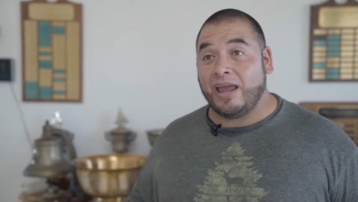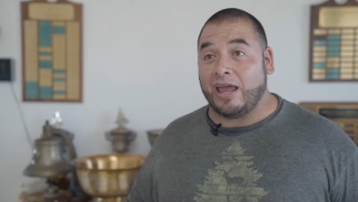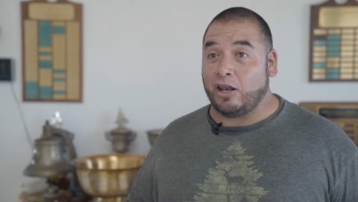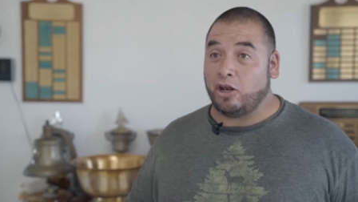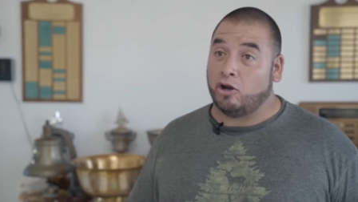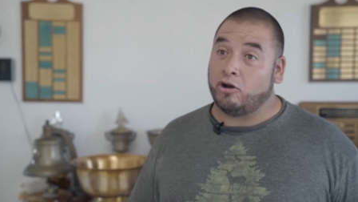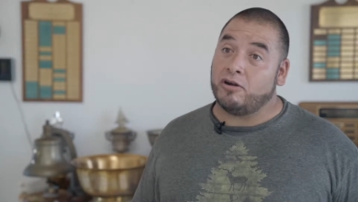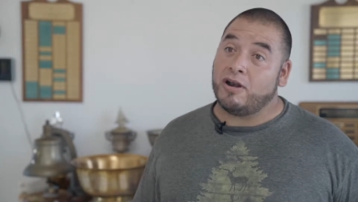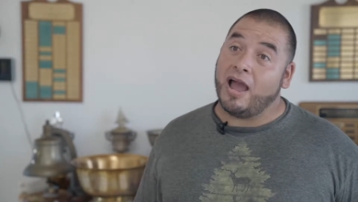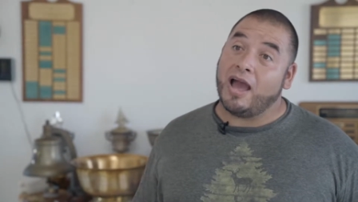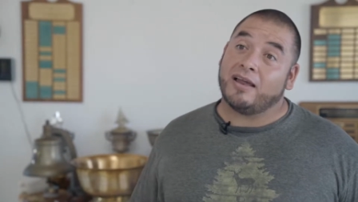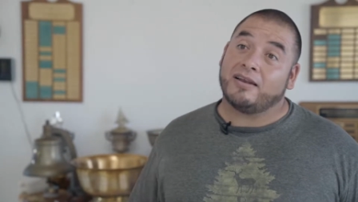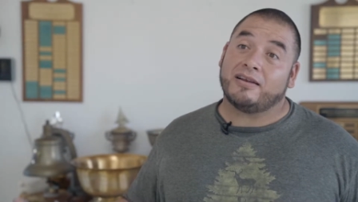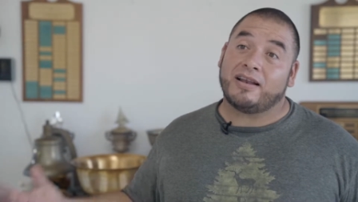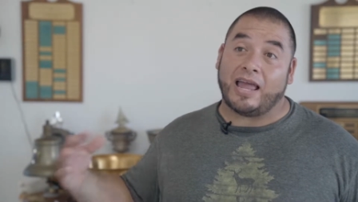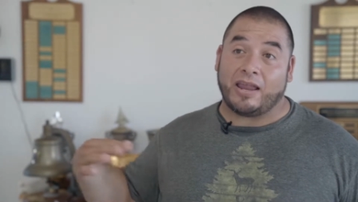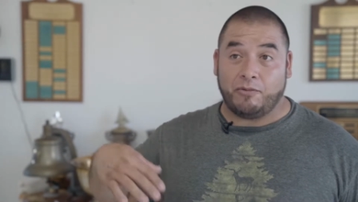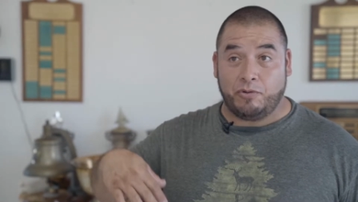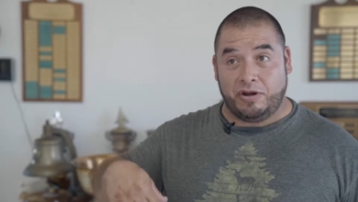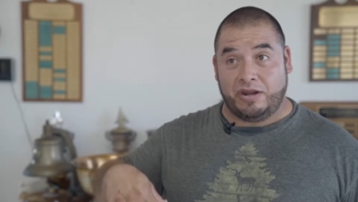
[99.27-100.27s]
and learn how to
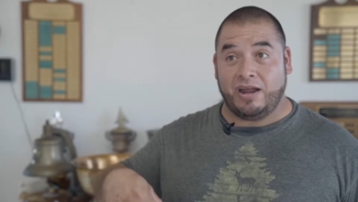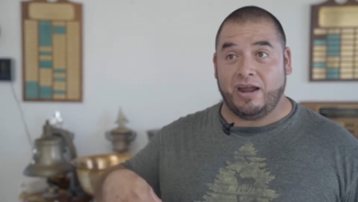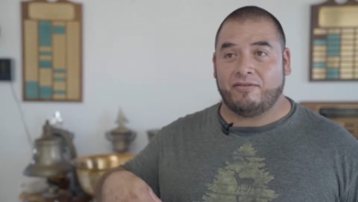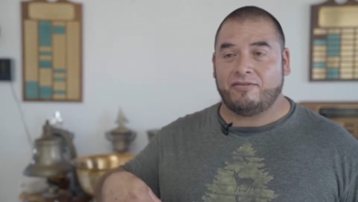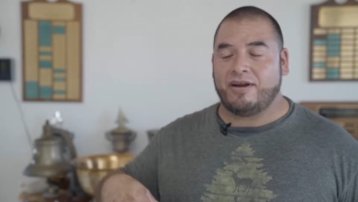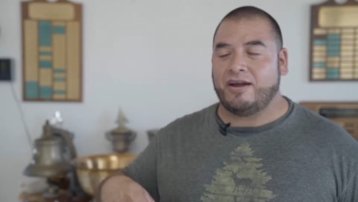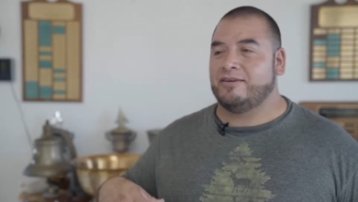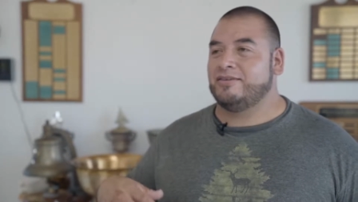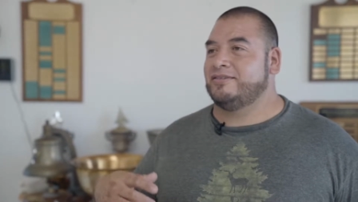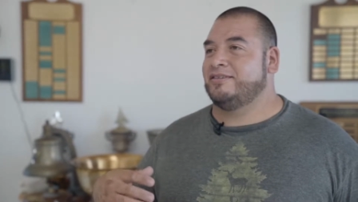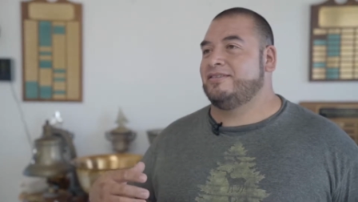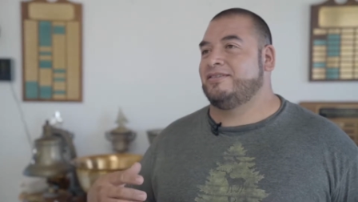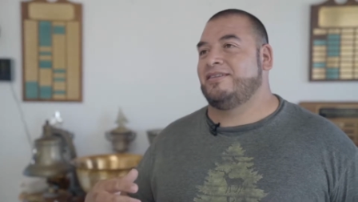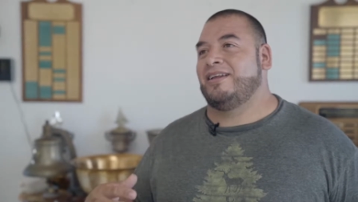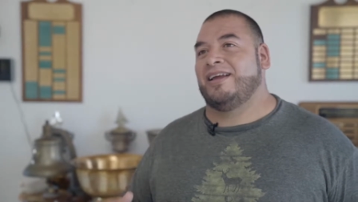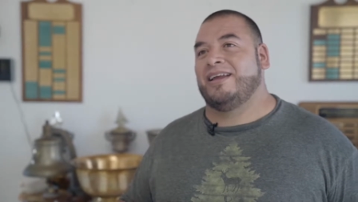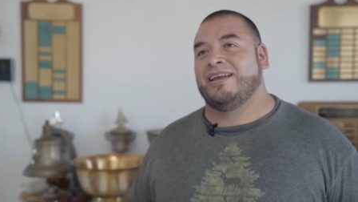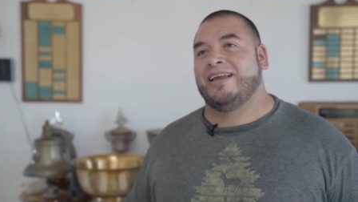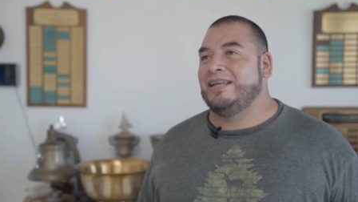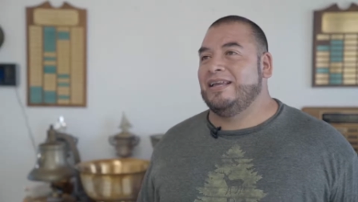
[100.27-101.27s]
like recover, I was just
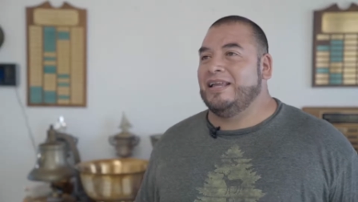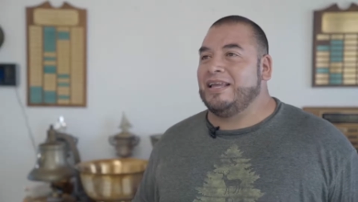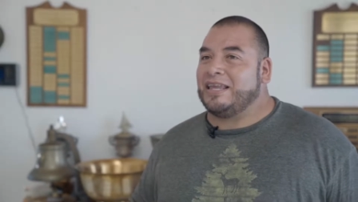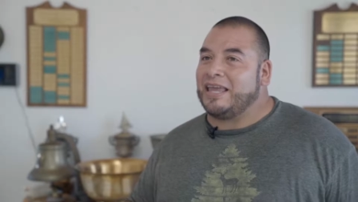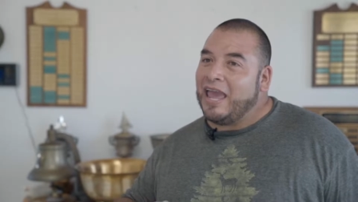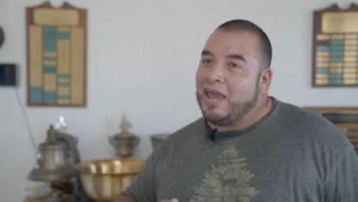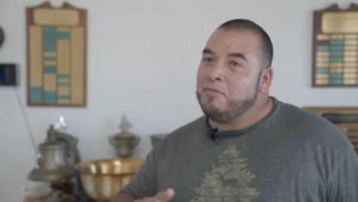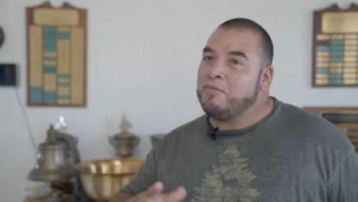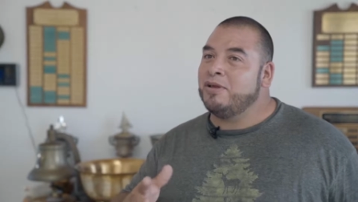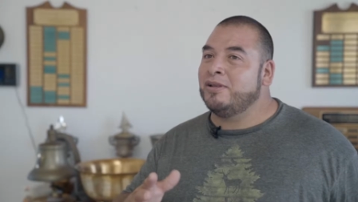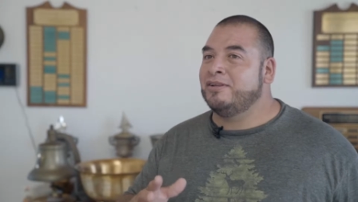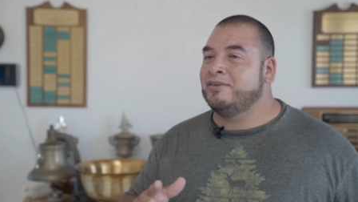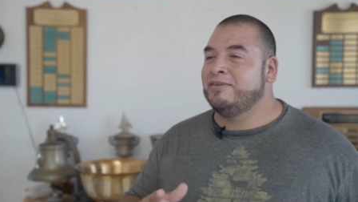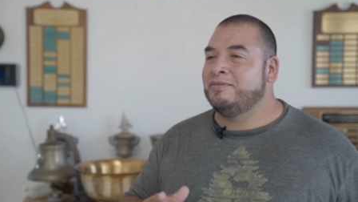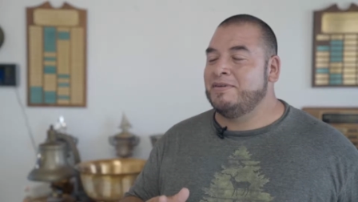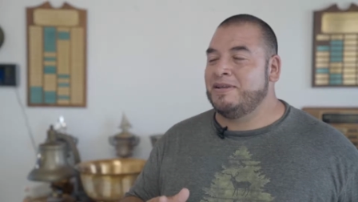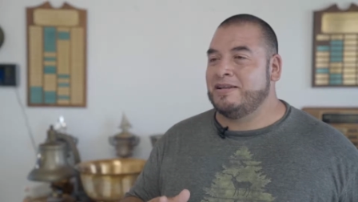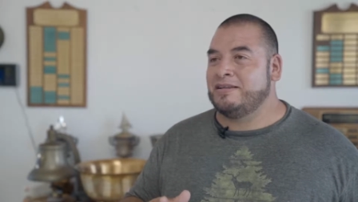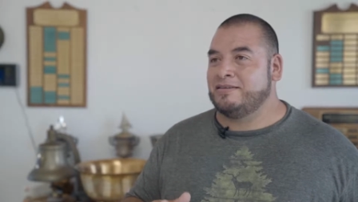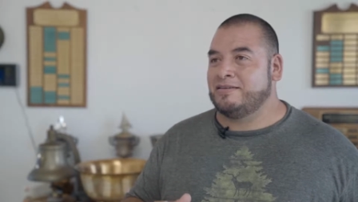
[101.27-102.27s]
like, it gave me a little
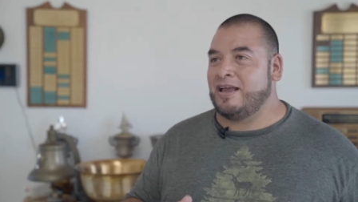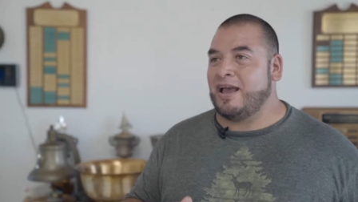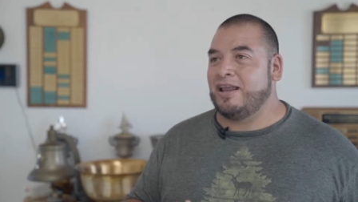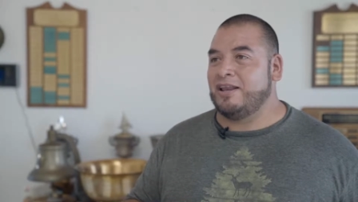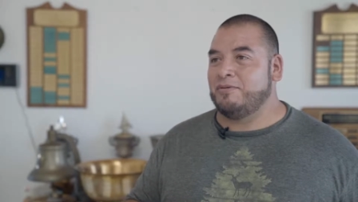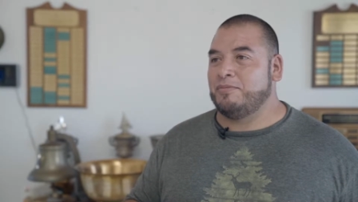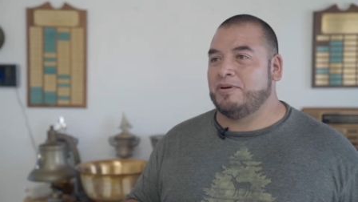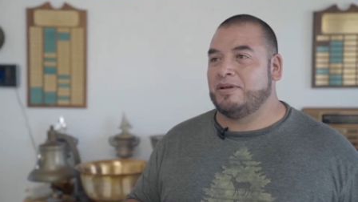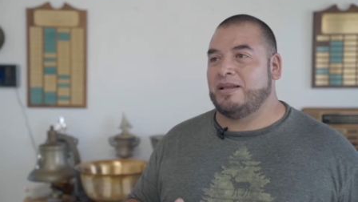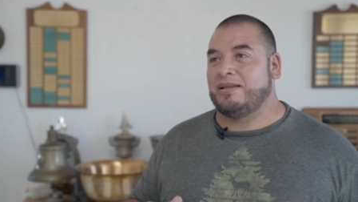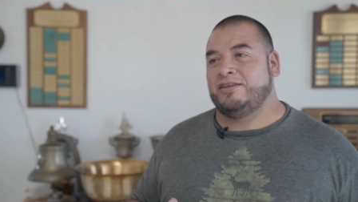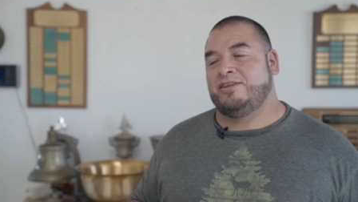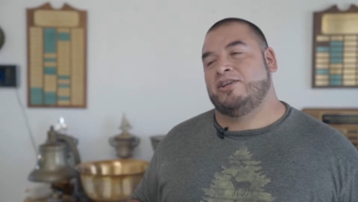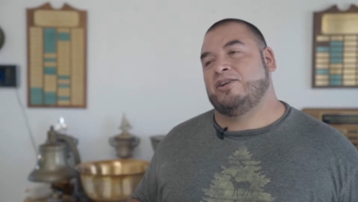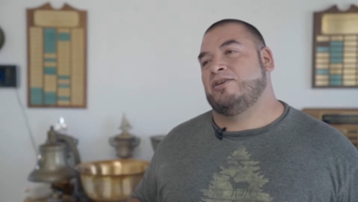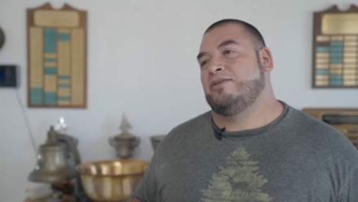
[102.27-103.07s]
bit of anxiety, but